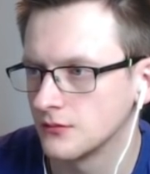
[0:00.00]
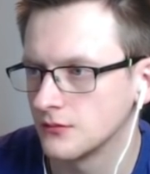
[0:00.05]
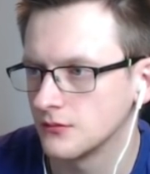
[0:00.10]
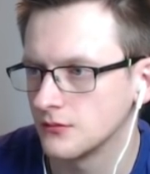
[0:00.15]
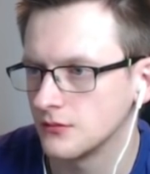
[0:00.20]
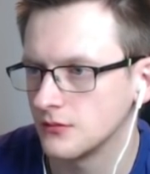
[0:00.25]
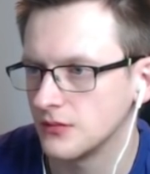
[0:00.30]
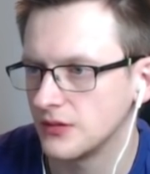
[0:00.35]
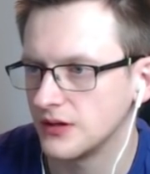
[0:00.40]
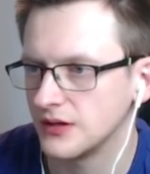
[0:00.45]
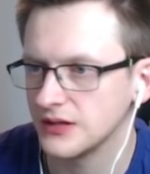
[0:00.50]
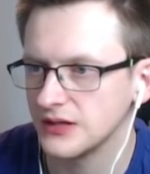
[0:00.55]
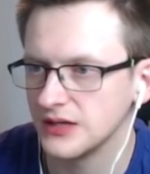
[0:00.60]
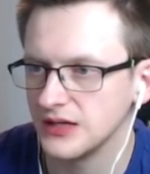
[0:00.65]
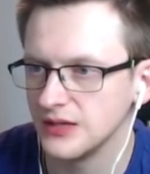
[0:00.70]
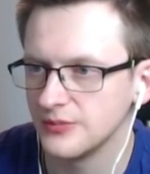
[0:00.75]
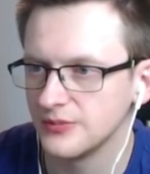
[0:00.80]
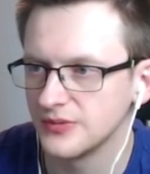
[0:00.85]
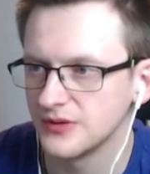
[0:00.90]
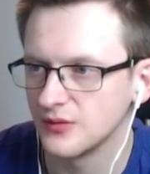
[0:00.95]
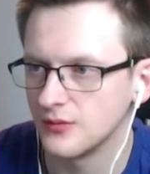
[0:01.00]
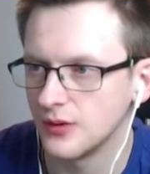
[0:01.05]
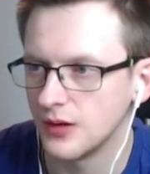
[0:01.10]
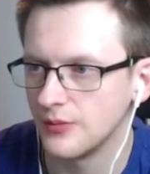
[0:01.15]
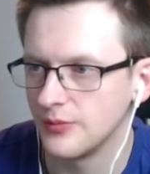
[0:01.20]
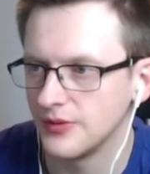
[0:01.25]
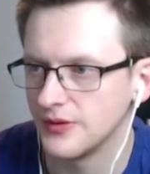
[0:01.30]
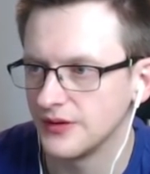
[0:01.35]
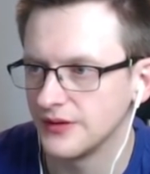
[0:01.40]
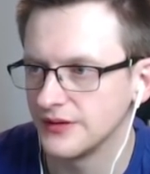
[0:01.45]
I keep the
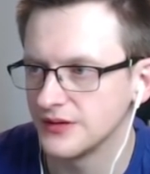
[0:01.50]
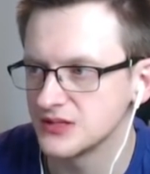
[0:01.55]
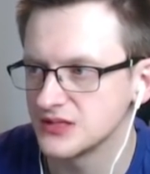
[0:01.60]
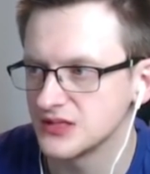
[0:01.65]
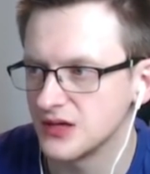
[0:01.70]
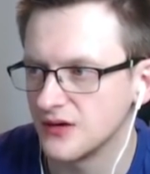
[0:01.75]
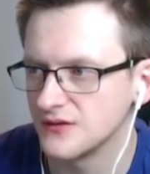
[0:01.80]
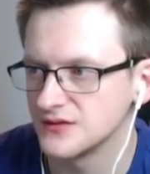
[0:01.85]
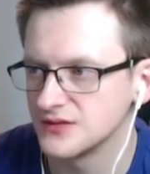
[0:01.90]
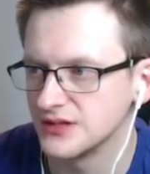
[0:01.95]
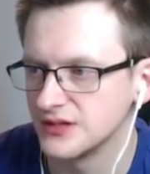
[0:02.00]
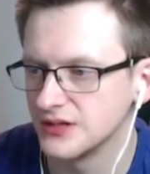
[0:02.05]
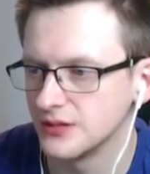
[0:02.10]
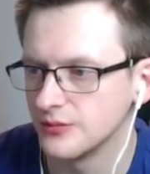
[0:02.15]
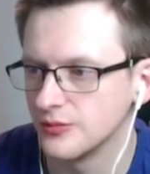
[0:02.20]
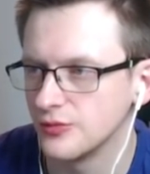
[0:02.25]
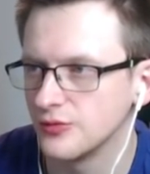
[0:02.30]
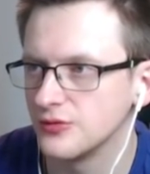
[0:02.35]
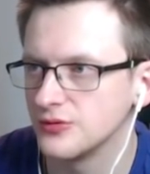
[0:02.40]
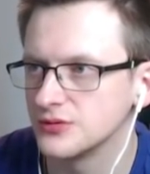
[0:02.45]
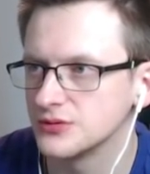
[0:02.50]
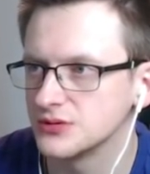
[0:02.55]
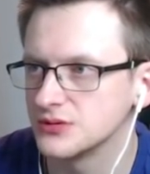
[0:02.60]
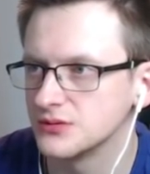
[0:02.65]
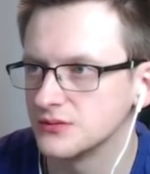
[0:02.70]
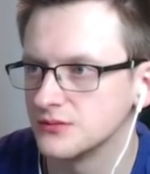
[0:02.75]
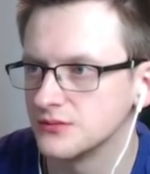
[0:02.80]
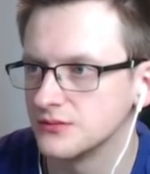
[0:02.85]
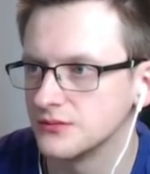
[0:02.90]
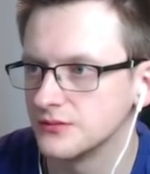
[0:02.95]
weapon, the Southsea, and the bolt
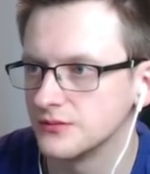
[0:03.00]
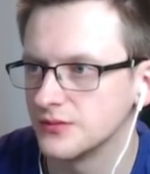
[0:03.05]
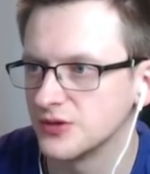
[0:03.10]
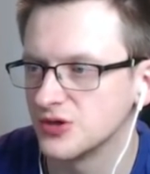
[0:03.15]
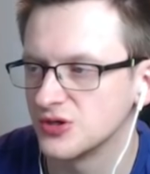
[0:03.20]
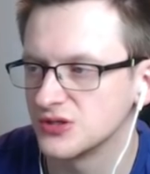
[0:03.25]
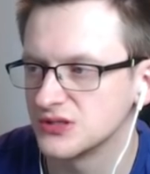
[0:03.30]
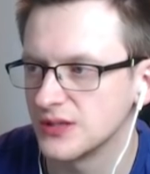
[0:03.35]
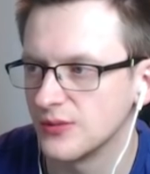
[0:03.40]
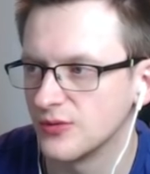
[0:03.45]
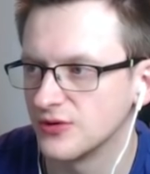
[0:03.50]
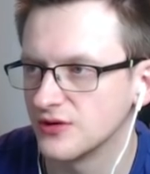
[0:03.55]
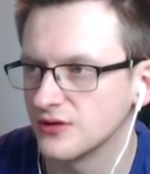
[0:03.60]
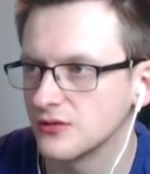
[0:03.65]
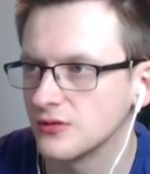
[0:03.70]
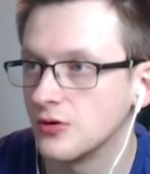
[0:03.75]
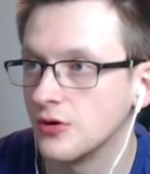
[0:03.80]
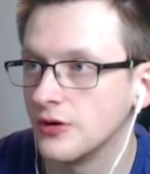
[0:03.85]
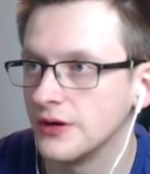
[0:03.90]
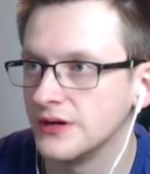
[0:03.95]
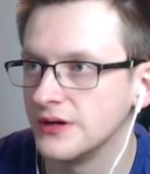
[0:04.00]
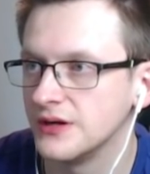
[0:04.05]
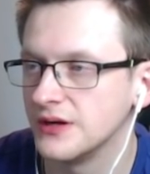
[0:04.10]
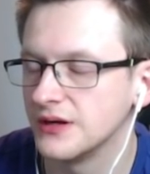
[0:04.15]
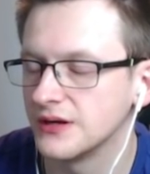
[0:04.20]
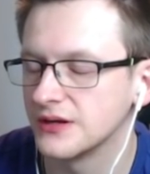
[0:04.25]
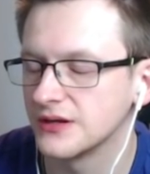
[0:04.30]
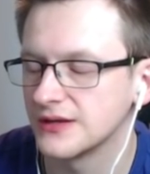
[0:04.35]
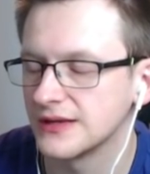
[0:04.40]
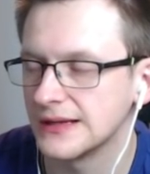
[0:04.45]
because I'm on the coin, and
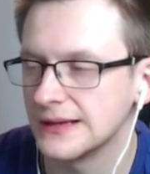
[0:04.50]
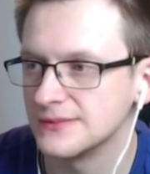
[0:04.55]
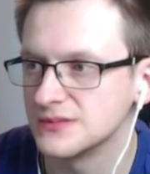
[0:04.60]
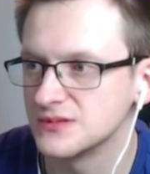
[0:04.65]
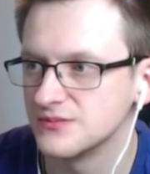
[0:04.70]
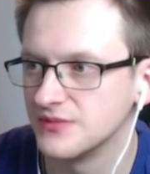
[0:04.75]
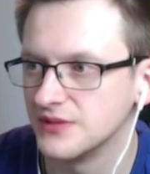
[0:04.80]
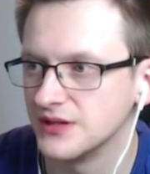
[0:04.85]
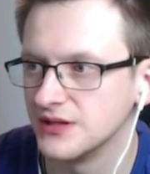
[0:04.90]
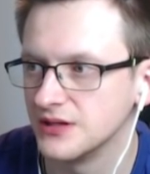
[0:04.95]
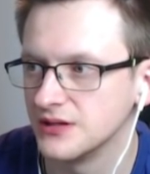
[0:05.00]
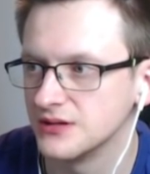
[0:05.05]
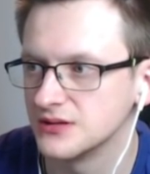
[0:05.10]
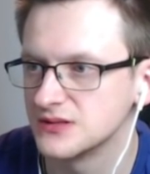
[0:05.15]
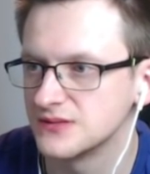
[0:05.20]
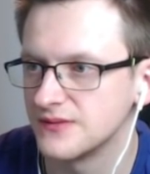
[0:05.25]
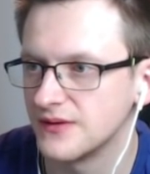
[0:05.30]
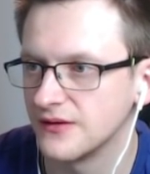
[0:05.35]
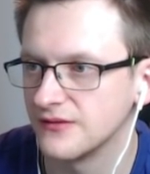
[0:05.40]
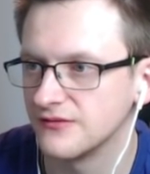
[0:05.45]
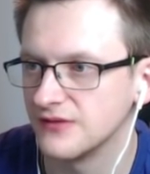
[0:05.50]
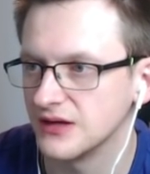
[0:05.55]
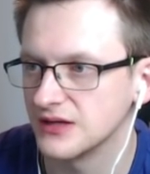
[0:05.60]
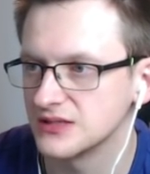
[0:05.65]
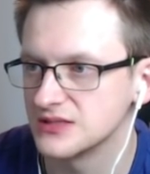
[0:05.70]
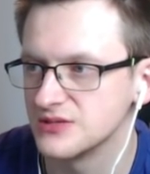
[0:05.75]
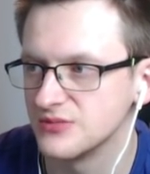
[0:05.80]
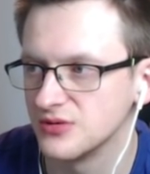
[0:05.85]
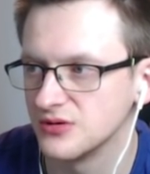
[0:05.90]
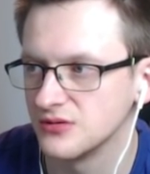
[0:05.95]
it helps me. It's very
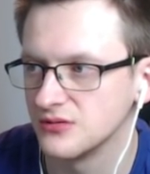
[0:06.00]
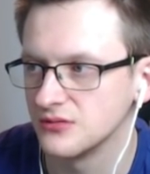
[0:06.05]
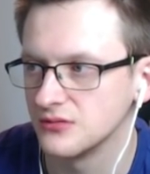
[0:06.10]
flexible.